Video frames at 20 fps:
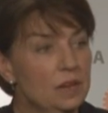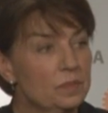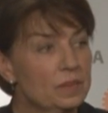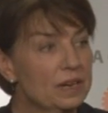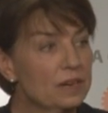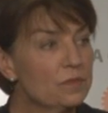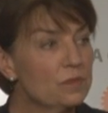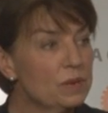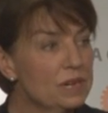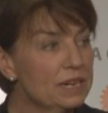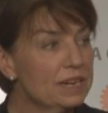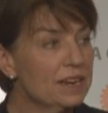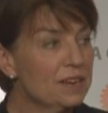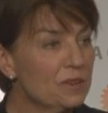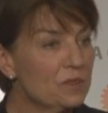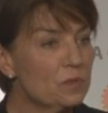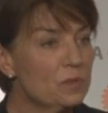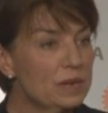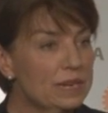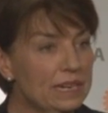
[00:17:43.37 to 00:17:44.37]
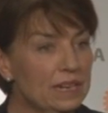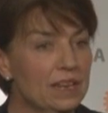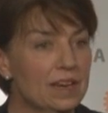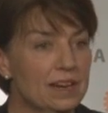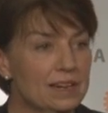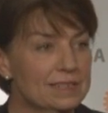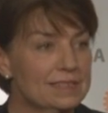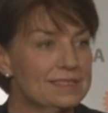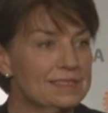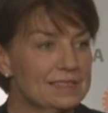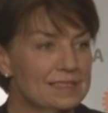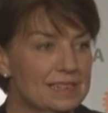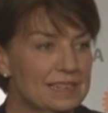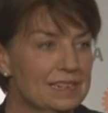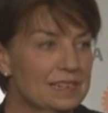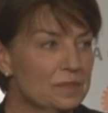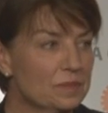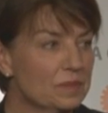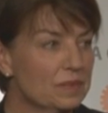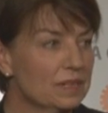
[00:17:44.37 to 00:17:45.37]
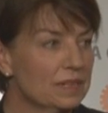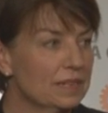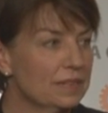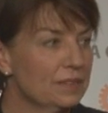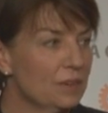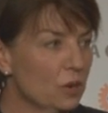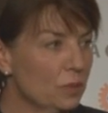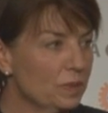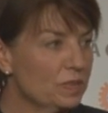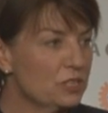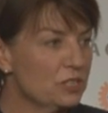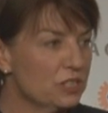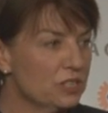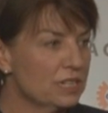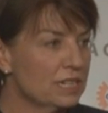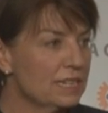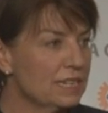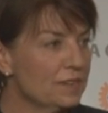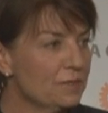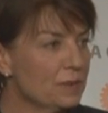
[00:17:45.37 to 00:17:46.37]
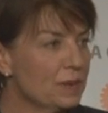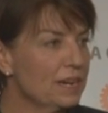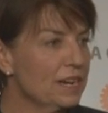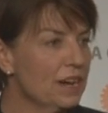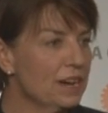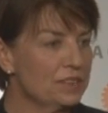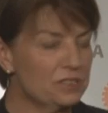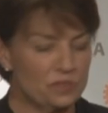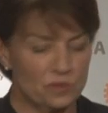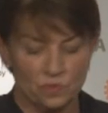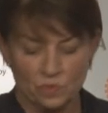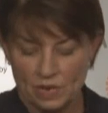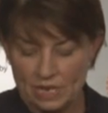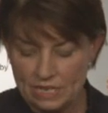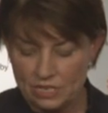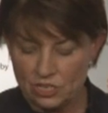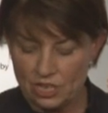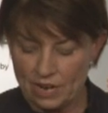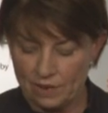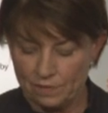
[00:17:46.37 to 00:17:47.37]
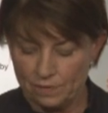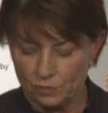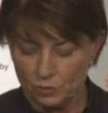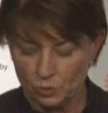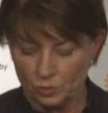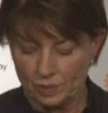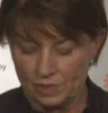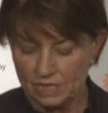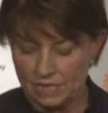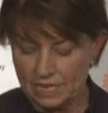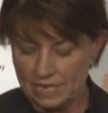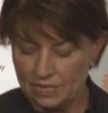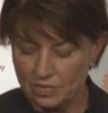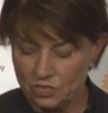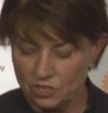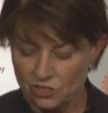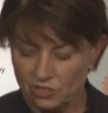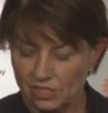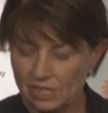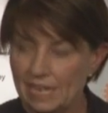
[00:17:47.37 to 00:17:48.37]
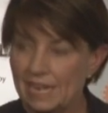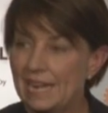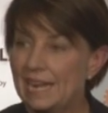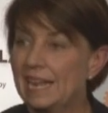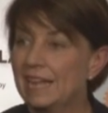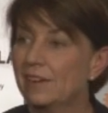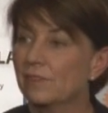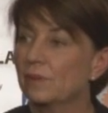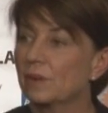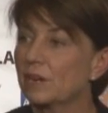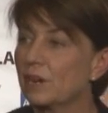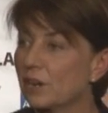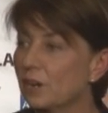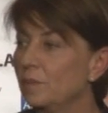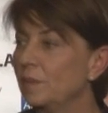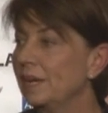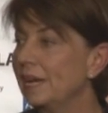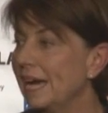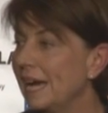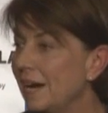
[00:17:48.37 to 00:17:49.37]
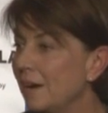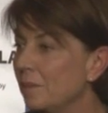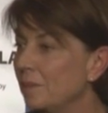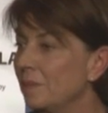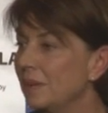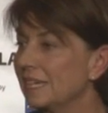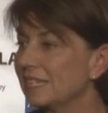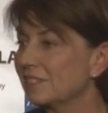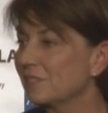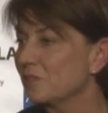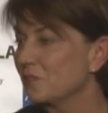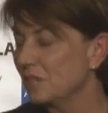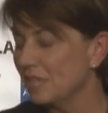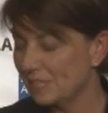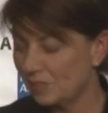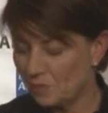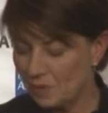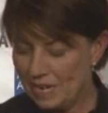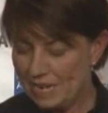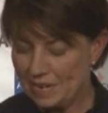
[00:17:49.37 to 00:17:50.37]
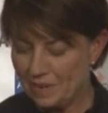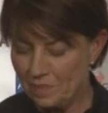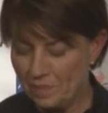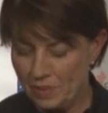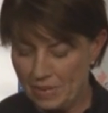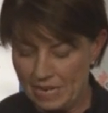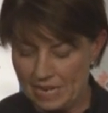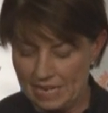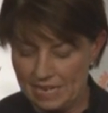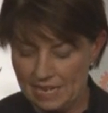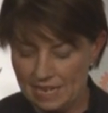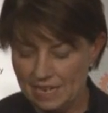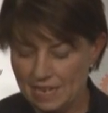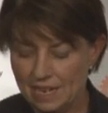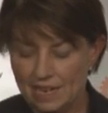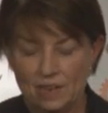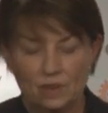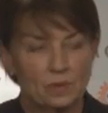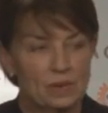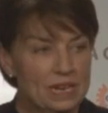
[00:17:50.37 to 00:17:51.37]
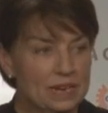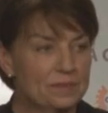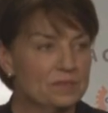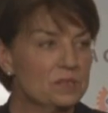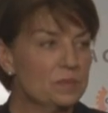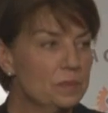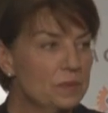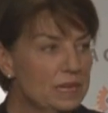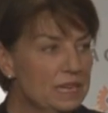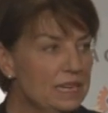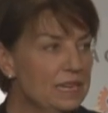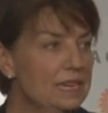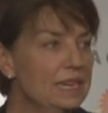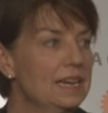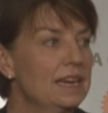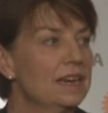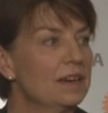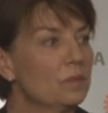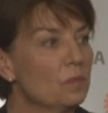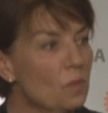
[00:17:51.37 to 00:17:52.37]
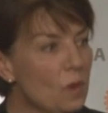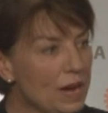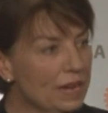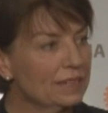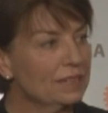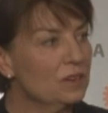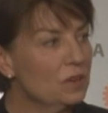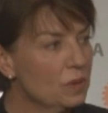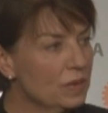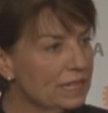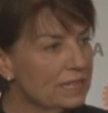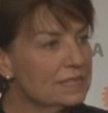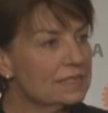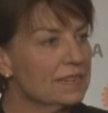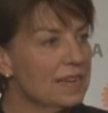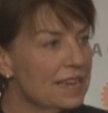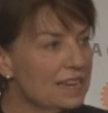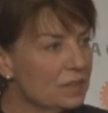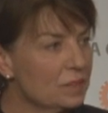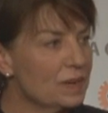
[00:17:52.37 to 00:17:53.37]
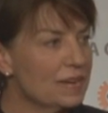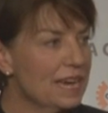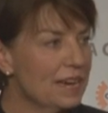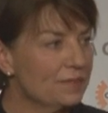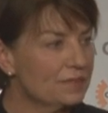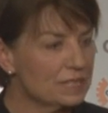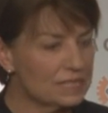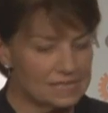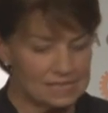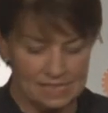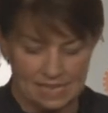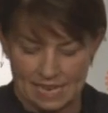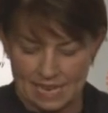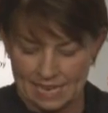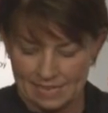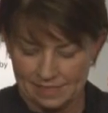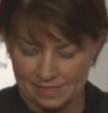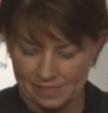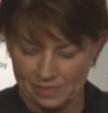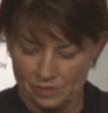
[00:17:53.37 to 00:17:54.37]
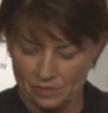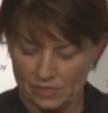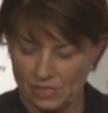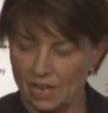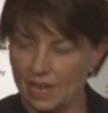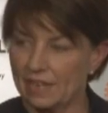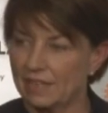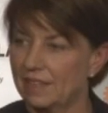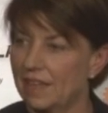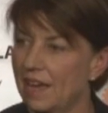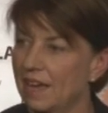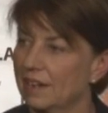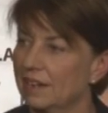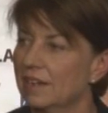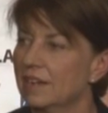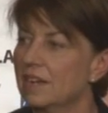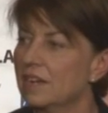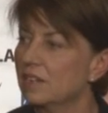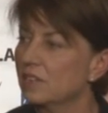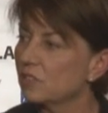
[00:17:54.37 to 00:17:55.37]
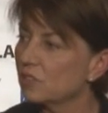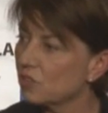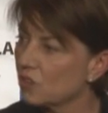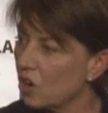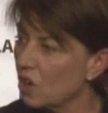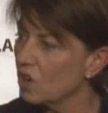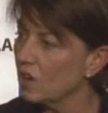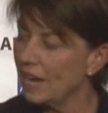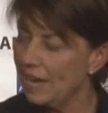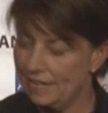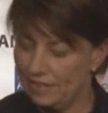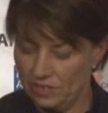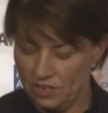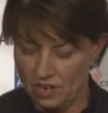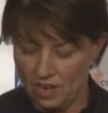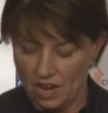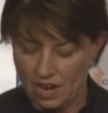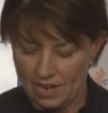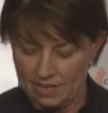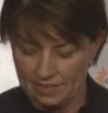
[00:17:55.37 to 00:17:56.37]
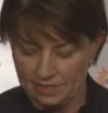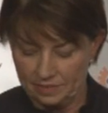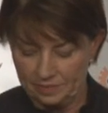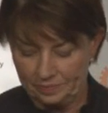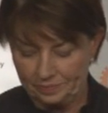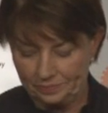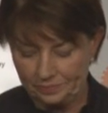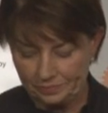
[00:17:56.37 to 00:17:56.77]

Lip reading: But if we're going to realise the opportunity, if we're going to reach our full potential, if we're going to become as good as we can be, we have to be one Queensland, and we have to see ourselves like that, strong and united.